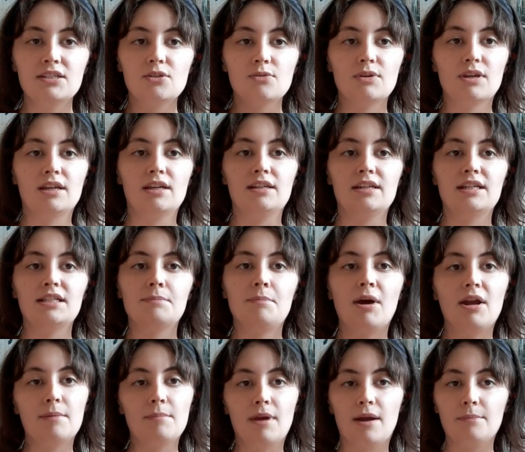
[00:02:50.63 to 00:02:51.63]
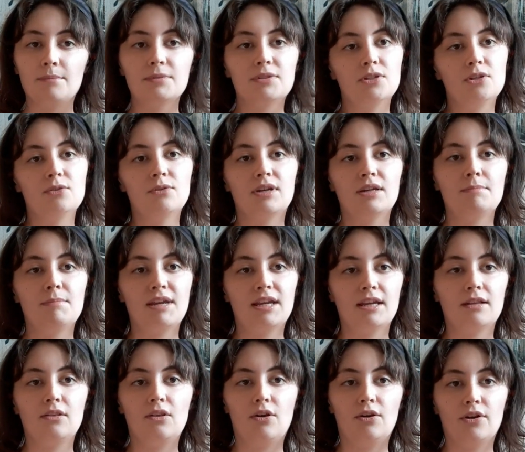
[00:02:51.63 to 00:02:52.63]
It's bottom up, so you can make
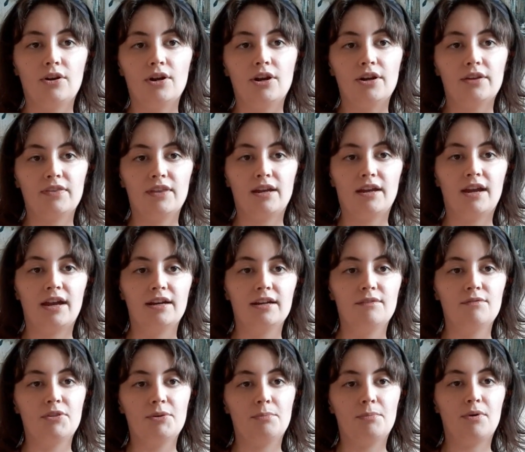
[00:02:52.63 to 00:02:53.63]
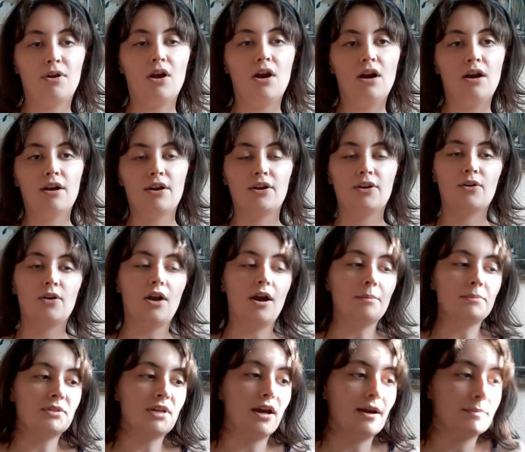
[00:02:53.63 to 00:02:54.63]
it longer than kind of the bra
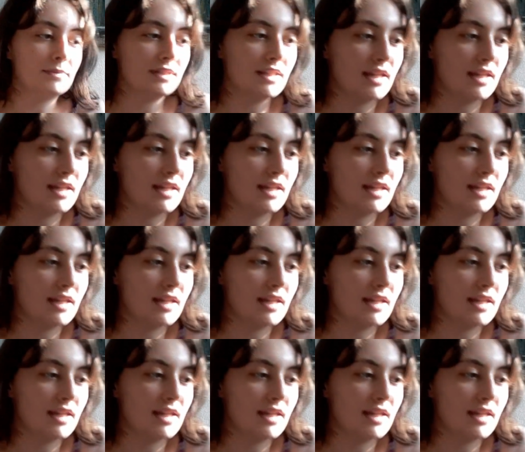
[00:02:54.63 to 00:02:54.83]
crop top